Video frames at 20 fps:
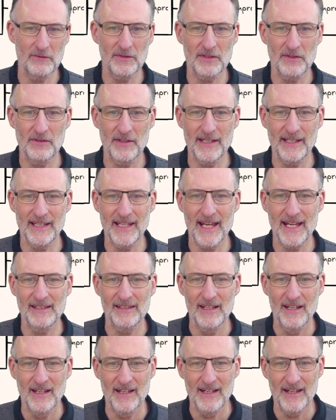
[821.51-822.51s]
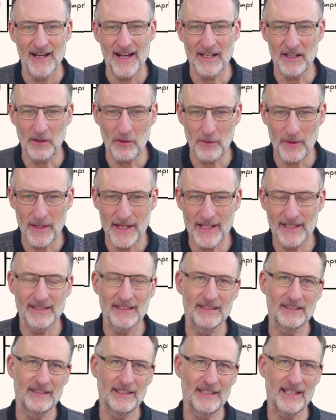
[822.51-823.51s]
So again, I
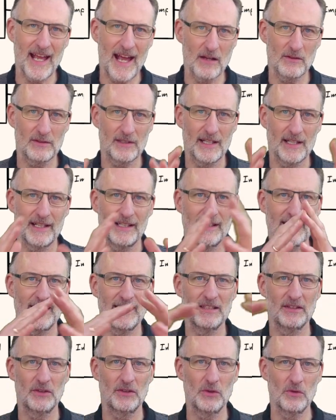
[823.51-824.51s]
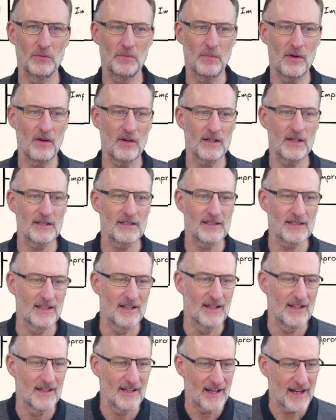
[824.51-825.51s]
created the outline in two parts.
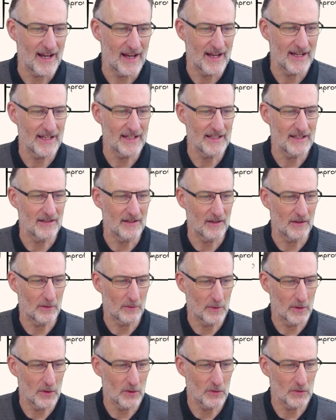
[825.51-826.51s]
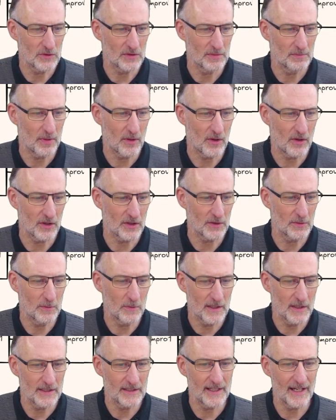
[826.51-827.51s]
I wrote part
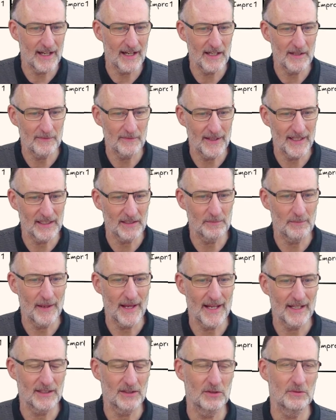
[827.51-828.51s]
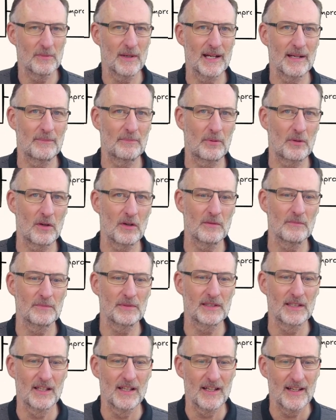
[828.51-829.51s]
one. I went back to my
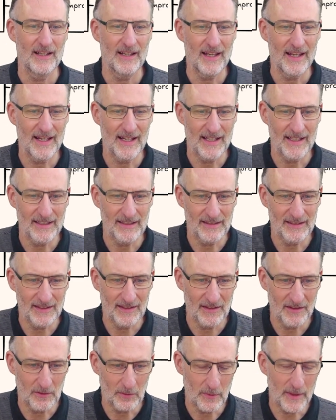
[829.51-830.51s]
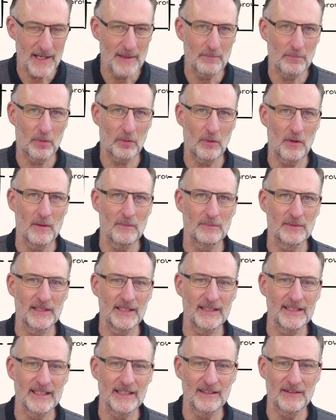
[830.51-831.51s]
prompt and
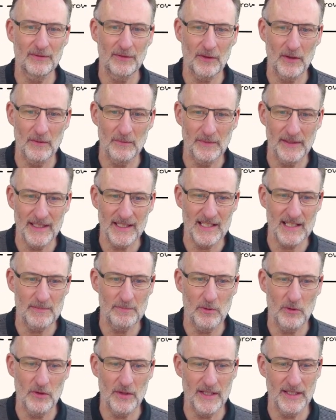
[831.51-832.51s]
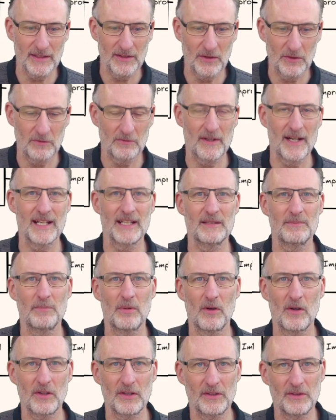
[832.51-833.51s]
re-prompted it from this point to write
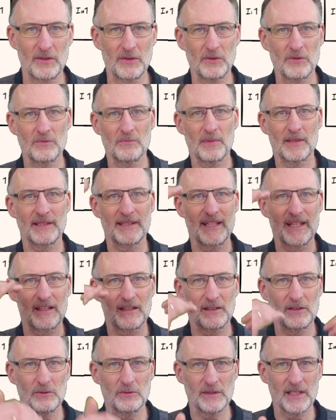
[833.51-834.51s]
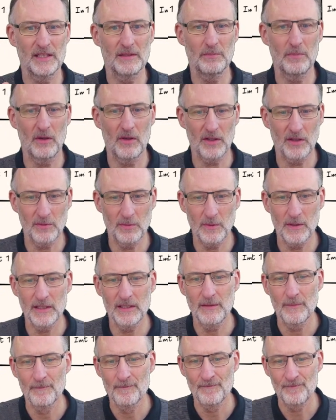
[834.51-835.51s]
part two, but included part
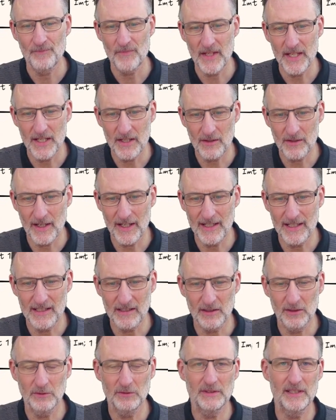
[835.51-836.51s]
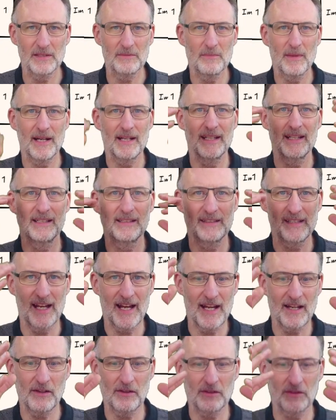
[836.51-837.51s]
one. Here I included my
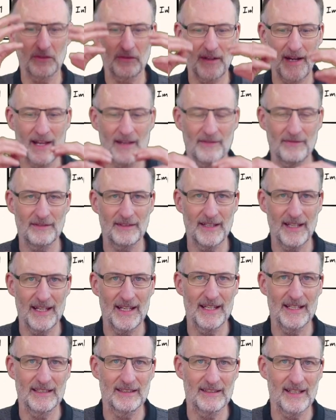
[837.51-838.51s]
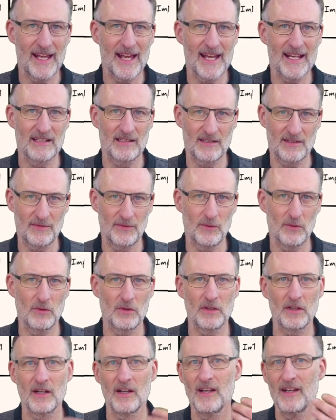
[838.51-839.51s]
entire draft and asked
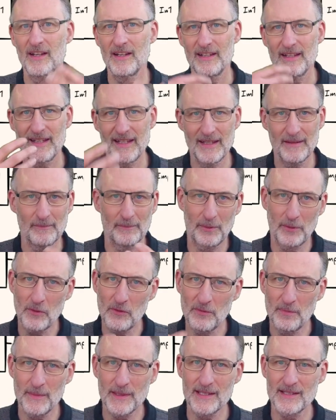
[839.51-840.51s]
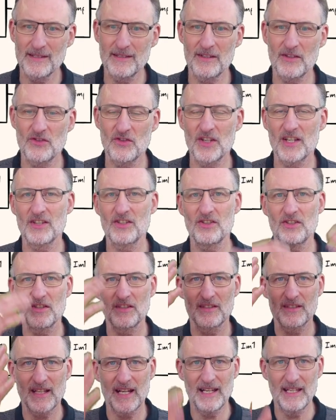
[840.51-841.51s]
for improvement
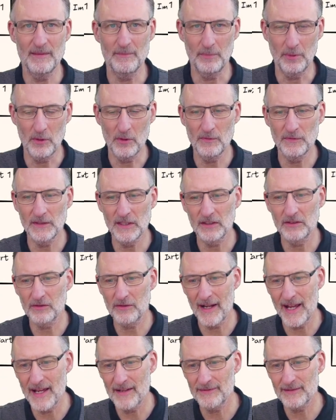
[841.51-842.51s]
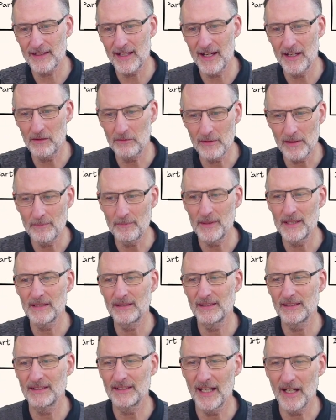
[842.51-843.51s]
suggestions. I improved the draft. I
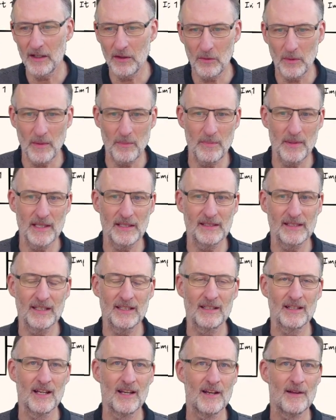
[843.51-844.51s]
repeated.